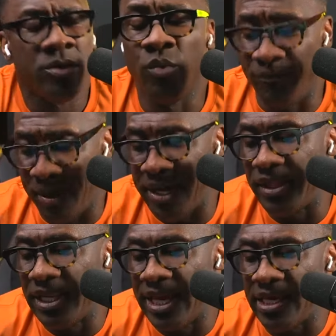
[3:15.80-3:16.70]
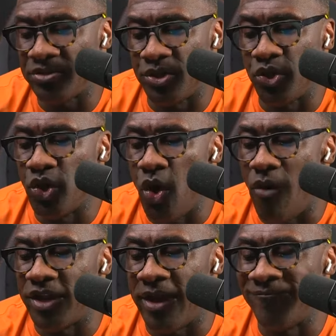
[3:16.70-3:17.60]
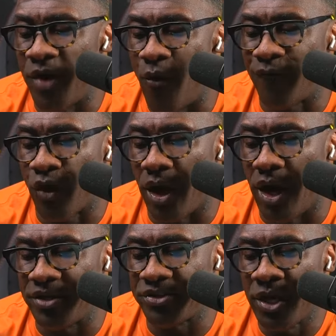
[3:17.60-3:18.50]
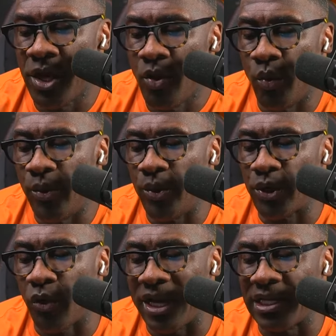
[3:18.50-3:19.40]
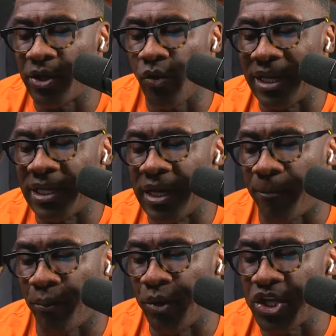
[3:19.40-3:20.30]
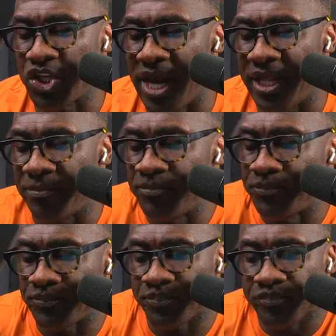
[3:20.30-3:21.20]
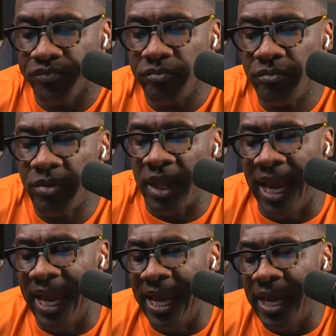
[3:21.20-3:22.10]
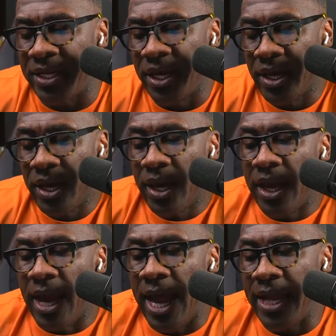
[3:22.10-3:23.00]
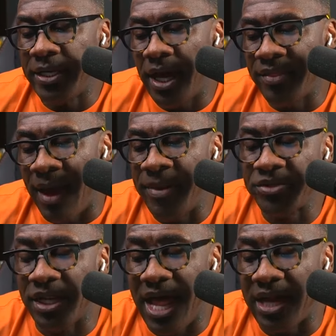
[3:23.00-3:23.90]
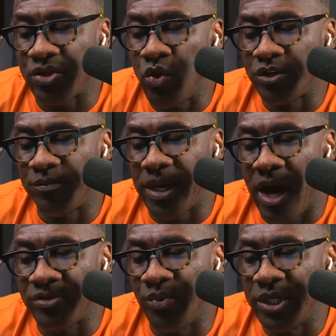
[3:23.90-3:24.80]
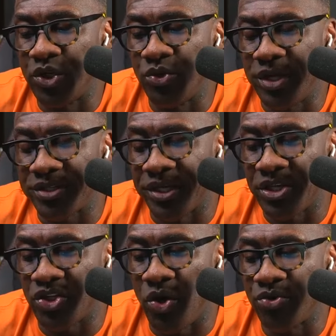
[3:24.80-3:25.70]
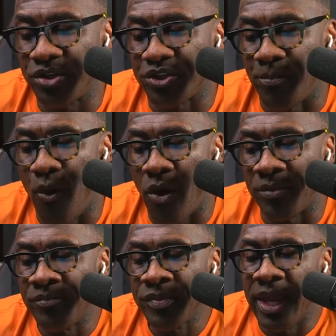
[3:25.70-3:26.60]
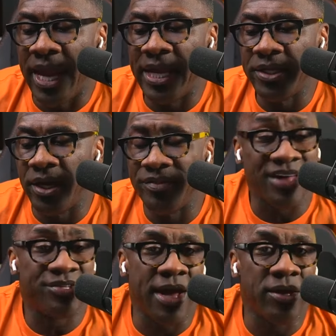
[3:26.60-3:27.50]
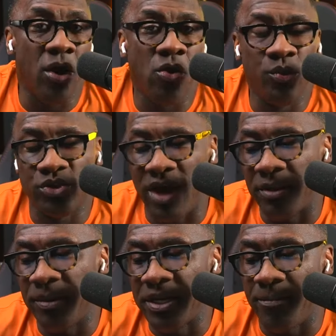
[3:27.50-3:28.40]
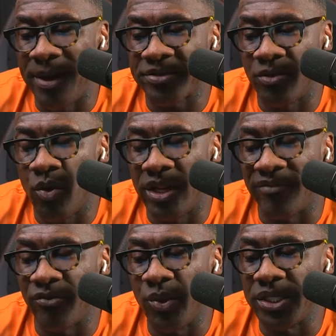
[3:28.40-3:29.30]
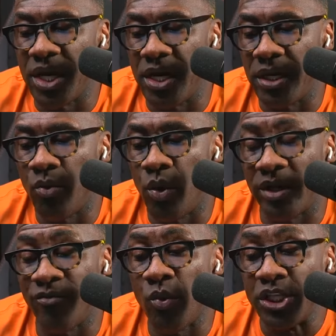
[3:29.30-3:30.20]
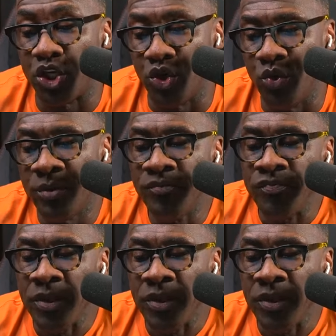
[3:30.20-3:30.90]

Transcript: We pinned the link so you can go over there and vote for us we would greatly, greatly appreciate it. And and uh, that means a lot to us because we do this and it shows the support. And uh, that's our goal. We try to be the best at whatever we do, whatever we do.